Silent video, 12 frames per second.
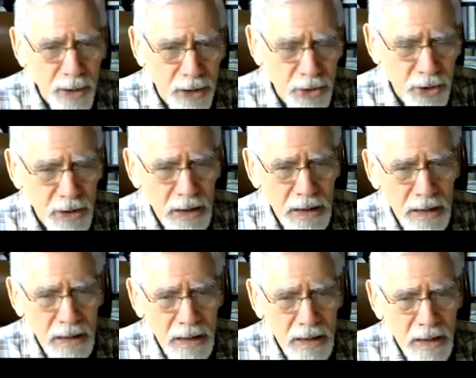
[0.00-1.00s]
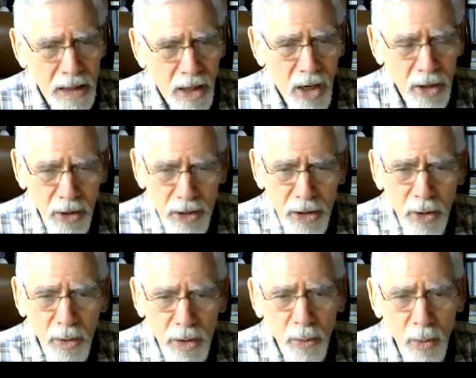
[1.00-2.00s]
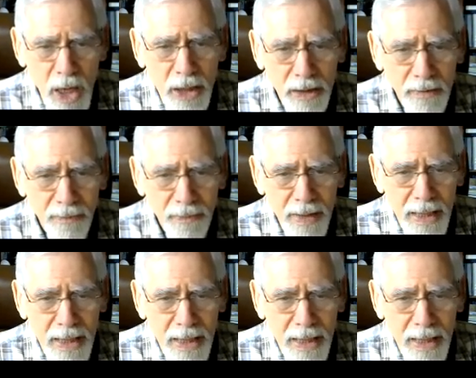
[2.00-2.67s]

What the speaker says: rich are going to go underwater.